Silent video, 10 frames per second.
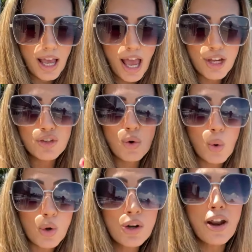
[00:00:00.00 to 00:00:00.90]

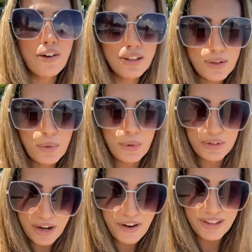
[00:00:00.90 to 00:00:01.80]
extraordinarily
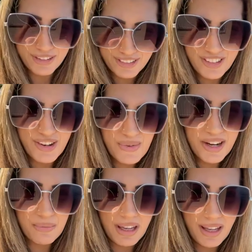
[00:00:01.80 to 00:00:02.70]
ordinary. Do you know
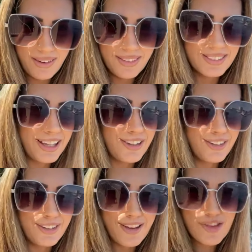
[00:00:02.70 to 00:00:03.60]
what I mean? Like, you
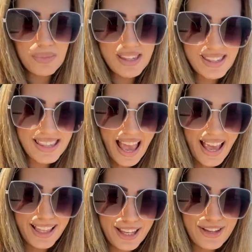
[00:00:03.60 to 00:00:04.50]
don't have to be
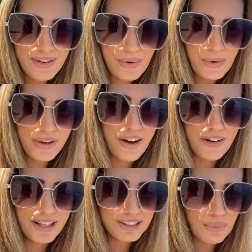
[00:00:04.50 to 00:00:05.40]
sad that you're
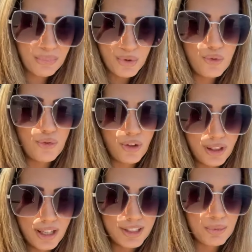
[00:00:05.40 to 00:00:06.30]
ordinary. It's a beautiful
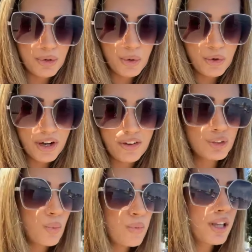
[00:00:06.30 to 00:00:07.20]
thing to be ordinary.
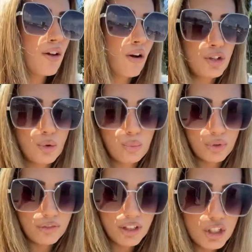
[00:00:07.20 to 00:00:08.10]
So many are
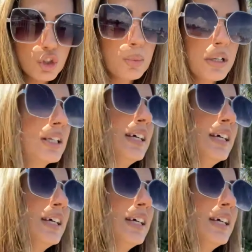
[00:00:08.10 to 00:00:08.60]
underprivileged. But